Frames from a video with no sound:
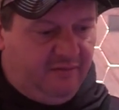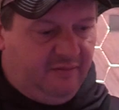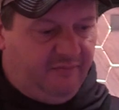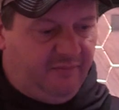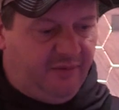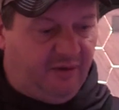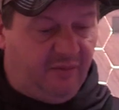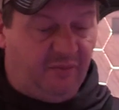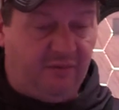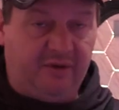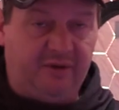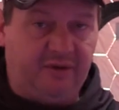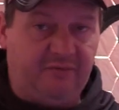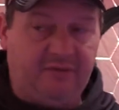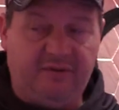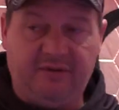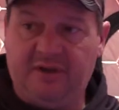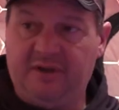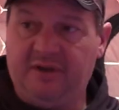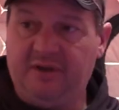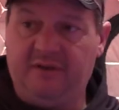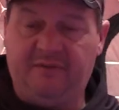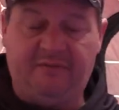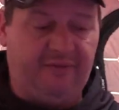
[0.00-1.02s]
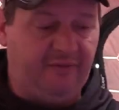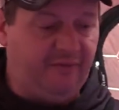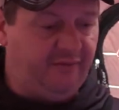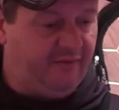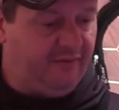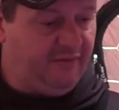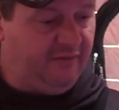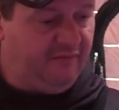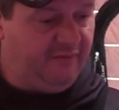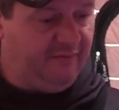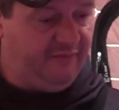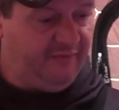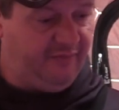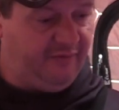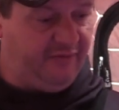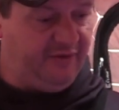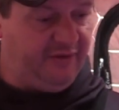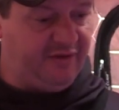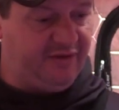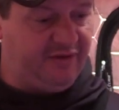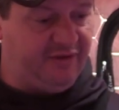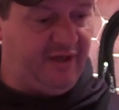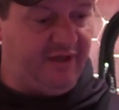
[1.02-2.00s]
But it works really good for
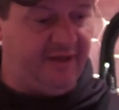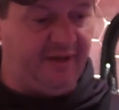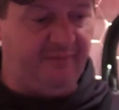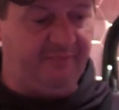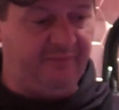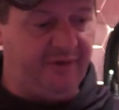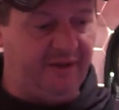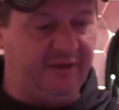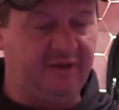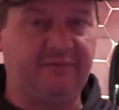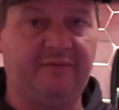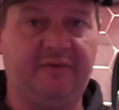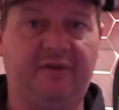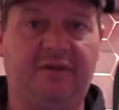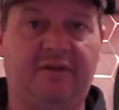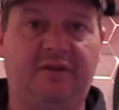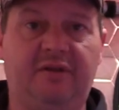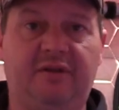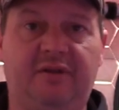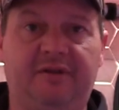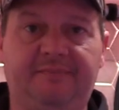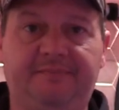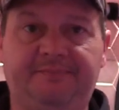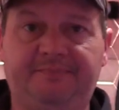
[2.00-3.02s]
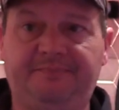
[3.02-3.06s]
this setup, that's for sure.